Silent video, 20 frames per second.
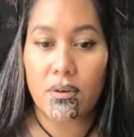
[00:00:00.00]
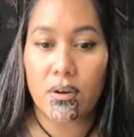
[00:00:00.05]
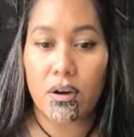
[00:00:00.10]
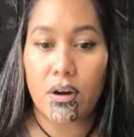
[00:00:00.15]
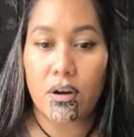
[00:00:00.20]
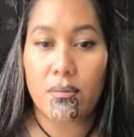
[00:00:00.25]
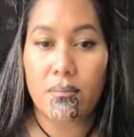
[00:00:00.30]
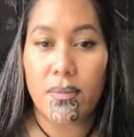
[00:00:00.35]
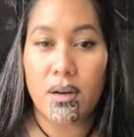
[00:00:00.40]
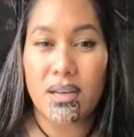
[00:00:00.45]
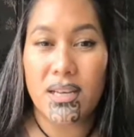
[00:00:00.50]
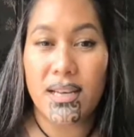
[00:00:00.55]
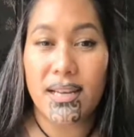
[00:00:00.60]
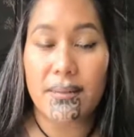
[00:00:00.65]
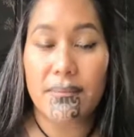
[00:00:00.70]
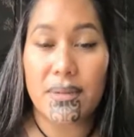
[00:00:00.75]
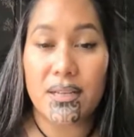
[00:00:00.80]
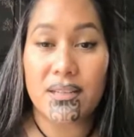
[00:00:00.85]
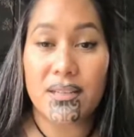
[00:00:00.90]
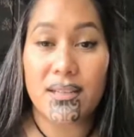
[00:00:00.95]
on Māori
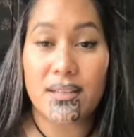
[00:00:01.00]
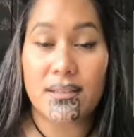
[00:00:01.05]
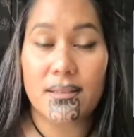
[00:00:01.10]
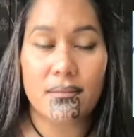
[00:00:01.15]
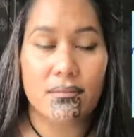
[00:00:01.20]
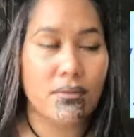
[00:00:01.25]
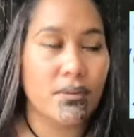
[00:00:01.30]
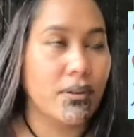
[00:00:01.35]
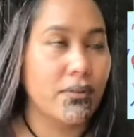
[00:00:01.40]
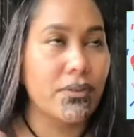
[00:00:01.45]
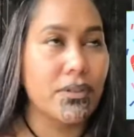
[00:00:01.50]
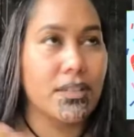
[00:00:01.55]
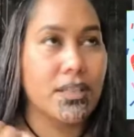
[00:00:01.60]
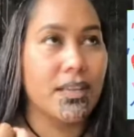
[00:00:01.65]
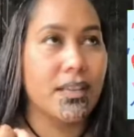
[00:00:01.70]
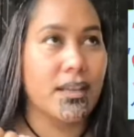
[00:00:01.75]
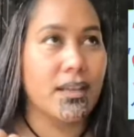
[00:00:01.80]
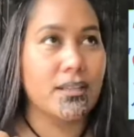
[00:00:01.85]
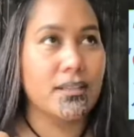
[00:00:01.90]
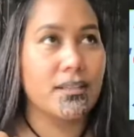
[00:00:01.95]
Land Mondays, obviously
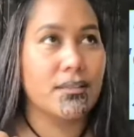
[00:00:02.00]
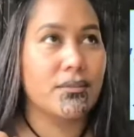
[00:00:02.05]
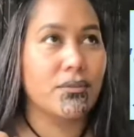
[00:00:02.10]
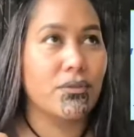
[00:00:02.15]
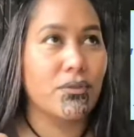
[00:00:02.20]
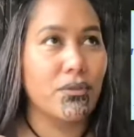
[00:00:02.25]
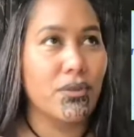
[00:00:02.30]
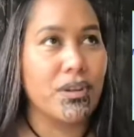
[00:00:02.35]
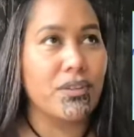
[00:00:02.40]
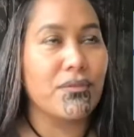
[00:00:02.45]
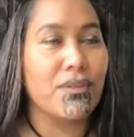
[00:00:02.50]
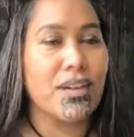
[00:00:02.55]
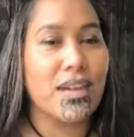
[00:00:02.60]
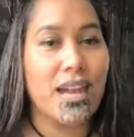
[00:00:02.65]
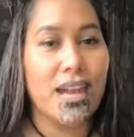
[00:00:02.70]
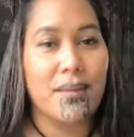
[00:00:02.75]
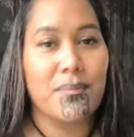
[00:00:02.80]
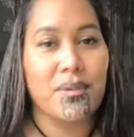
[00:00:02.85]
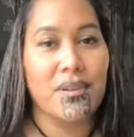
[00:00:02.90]
that's credit rehab.